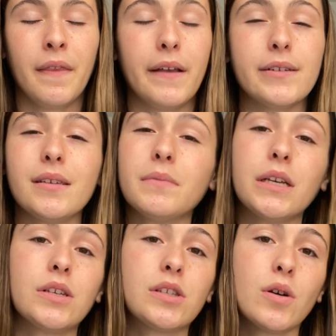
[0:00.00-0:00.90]
There's
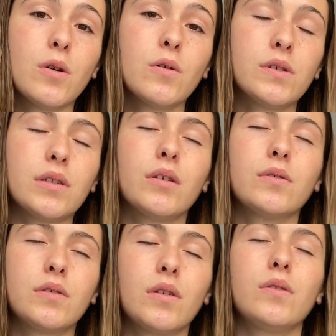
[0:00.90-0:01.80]
something so, so,
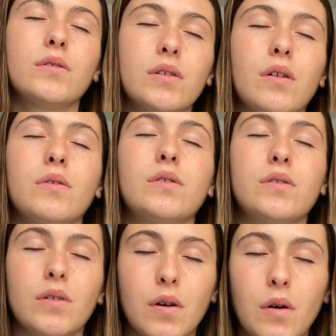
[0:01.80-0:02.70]
so, so,
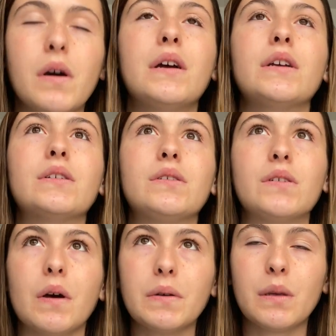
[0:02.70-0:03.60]
so,
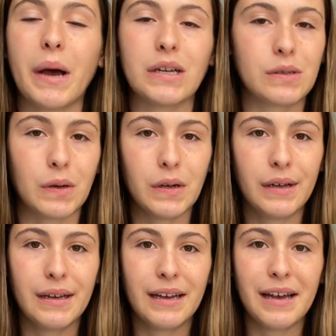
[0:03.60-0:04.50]
so special
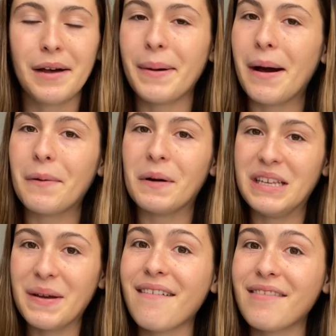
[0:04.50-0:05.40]
about
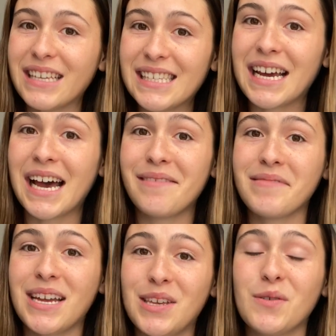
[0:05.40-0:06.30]
when you this time
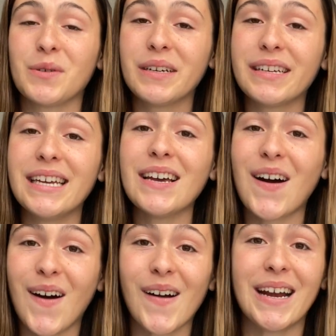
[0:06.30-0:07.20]
and you really
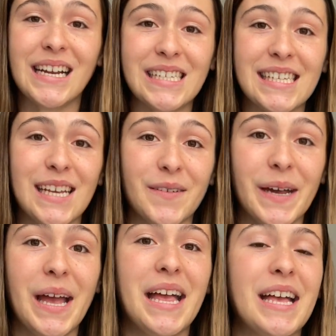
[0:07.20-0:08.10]
are in
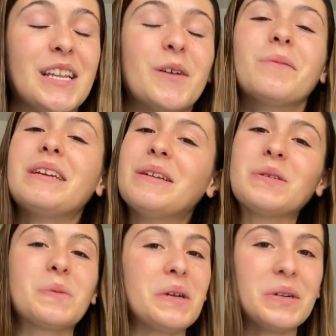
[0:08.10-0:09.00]
secret. Nobody
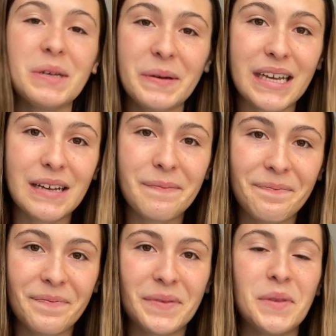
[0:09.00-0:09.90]
knows what you're doing,
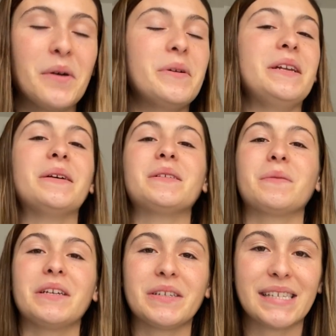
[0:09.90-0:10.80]
nobody knows
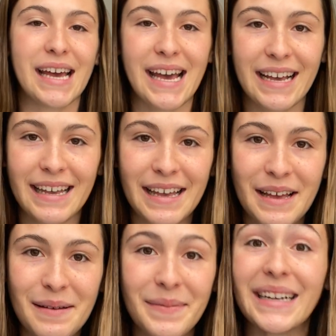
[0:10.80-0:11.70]
what you're saying,
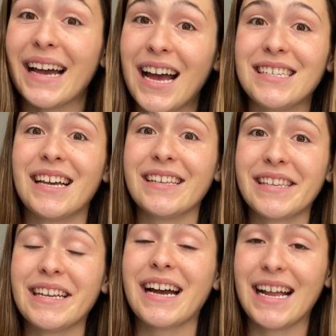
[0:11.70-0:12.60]
but God does,
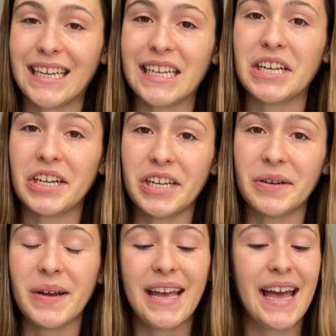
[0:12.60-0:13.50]
and God can hear
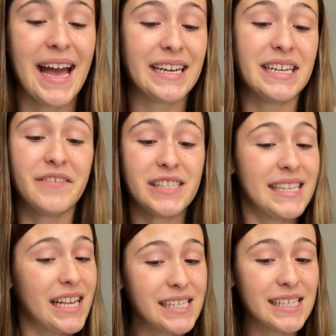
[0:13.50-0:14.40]
you. And it even
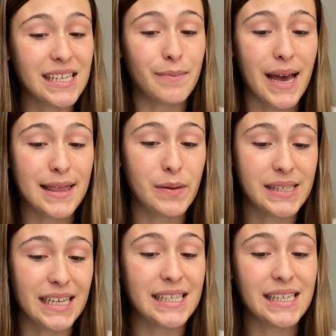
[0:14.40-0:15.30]
tells us in Matthew
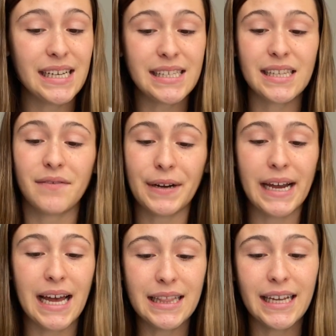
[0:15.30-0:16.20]
6 6 at the
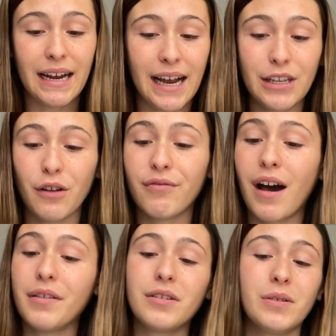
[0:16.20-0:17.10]
very end there, and your
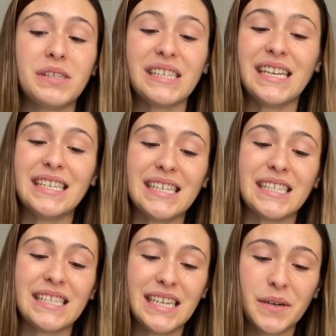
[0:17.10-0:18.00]
Father who sees
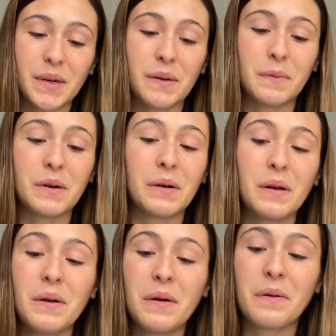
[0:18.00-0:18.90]
in secret
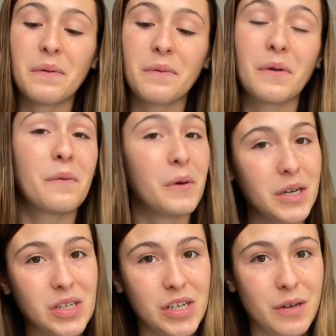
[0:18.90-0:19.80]
will
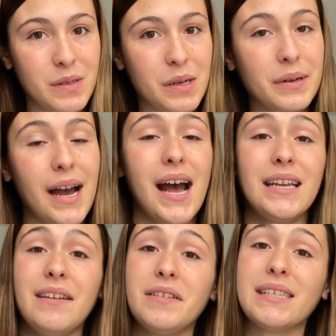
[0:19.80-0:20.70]
reward you. So
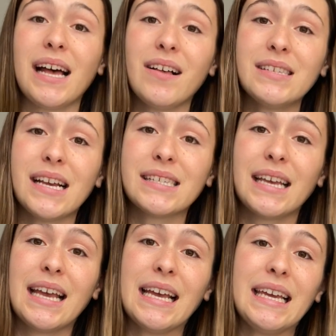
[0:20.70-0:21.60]
God even tells us
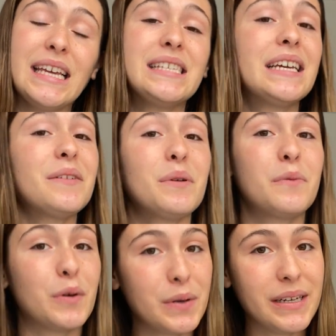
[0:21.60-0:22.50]
He's going to
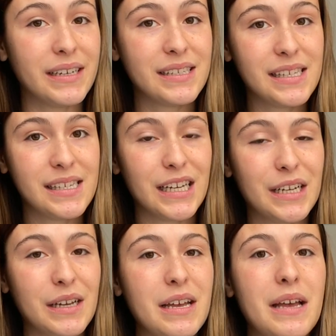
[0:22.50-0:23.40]
reward us, He's going
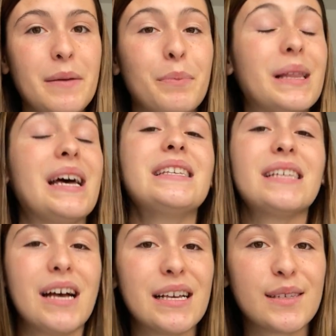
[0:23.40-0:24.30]
to bless
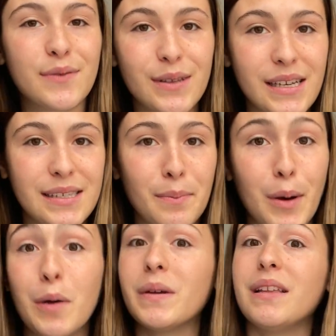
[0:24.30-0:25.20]
us for this
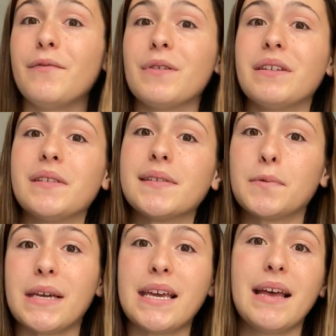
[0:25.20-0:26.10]
moment, for this
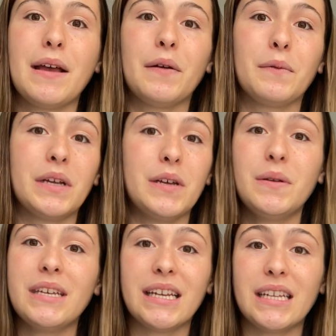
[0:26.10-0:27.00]
sweet
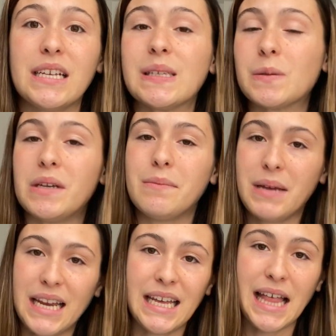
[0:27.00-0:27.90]
reunion and this sweet
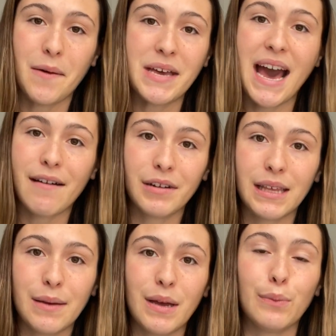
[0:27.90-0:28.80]
meeting that we have
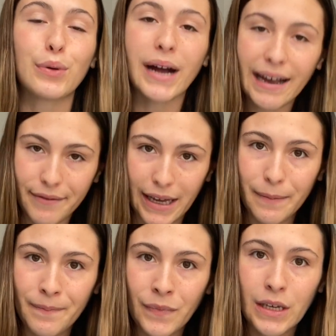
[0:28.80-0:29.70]
with Him in private.